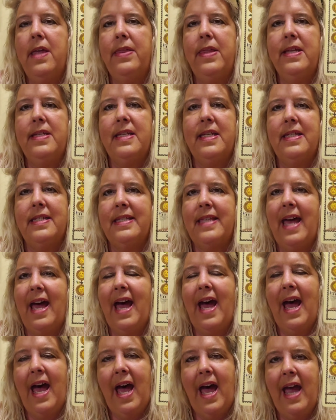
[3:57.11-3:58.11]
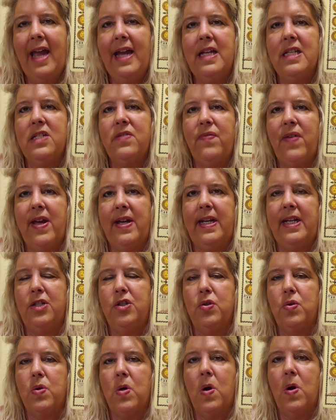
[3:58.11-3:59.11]
This is the highest
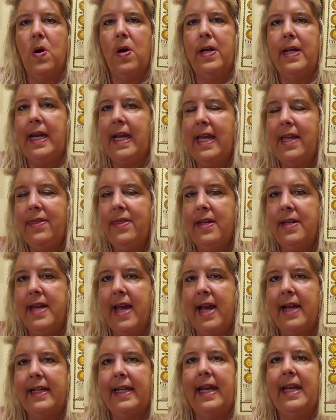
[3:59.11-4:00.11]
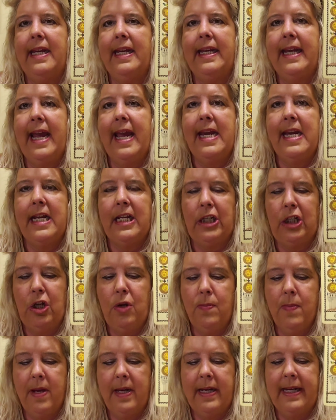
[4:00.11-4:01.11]
financial card in the deck, indicating
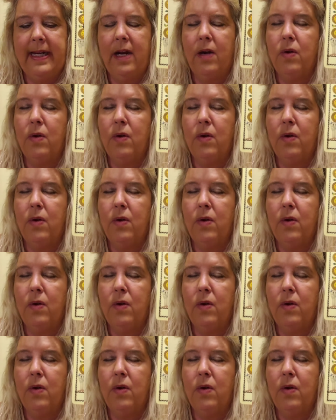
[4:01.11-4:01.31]
new money